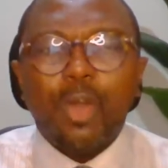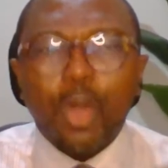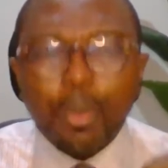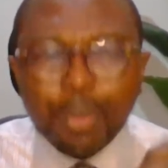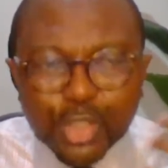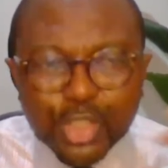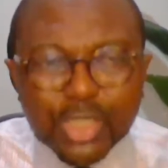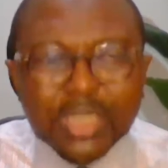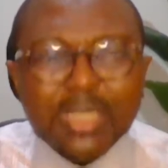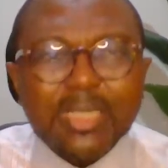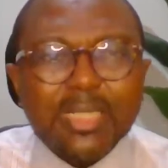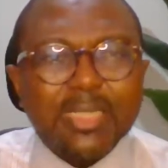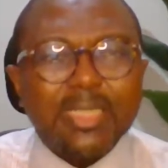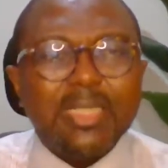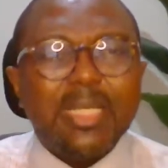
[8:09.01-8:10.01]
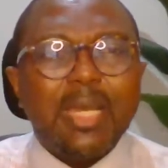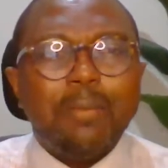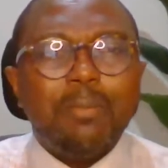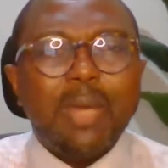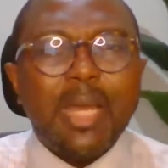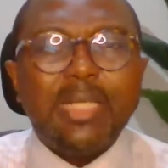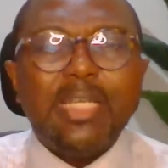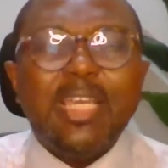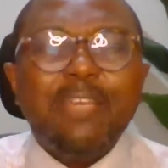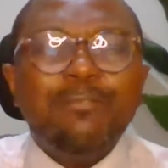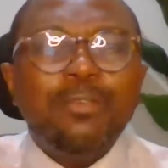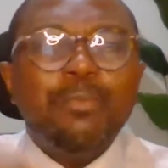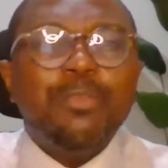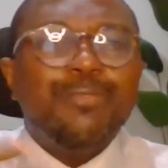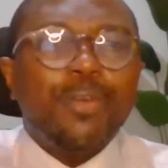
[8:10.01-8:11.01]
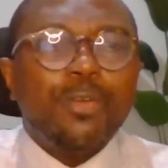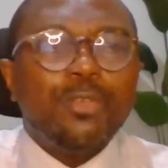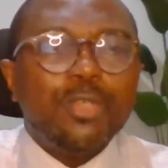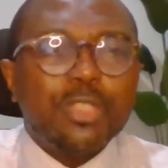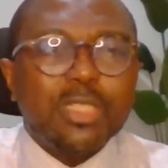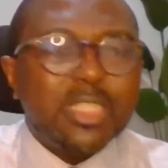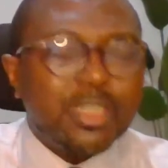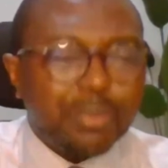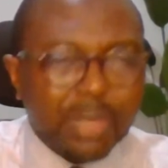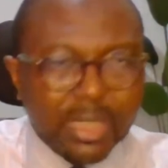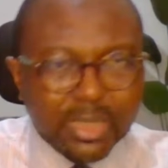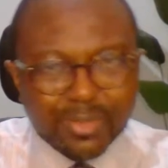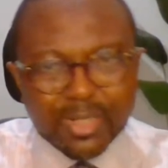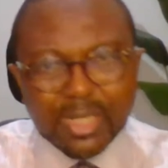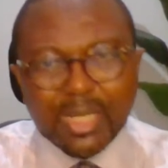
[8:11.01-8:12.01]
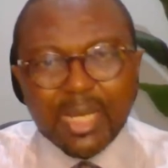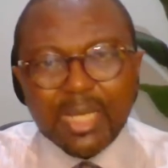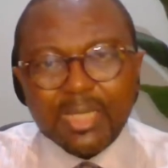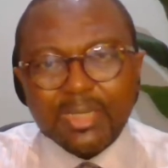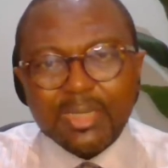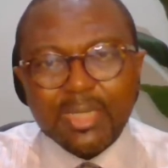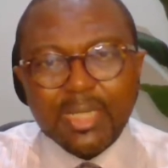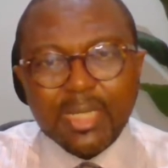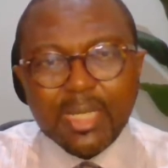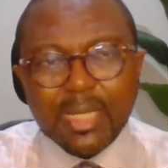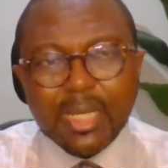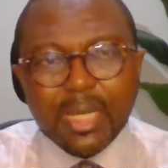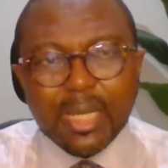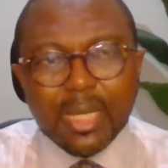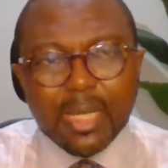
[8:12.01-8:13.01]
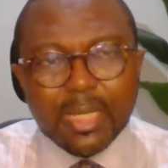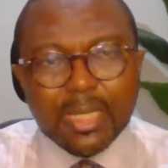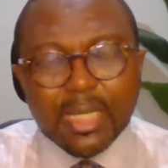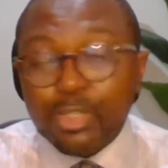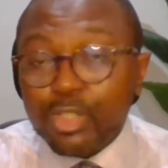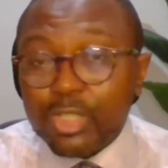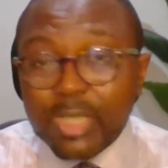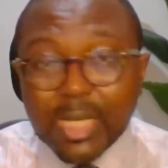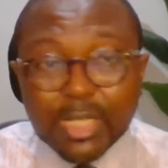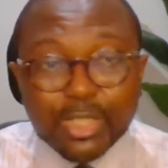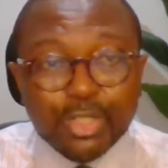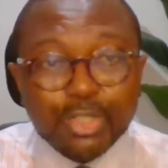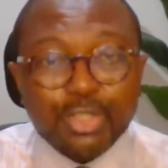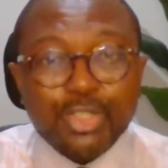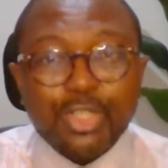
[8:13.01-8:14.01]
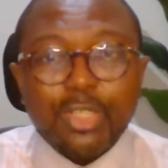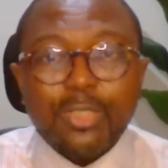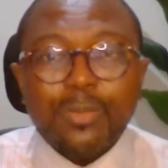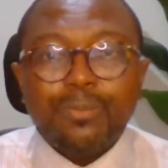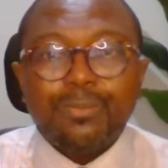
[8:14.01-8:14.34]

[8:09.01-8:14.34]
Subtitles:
opportunities in their mind, even before those things materialize. They use their intuition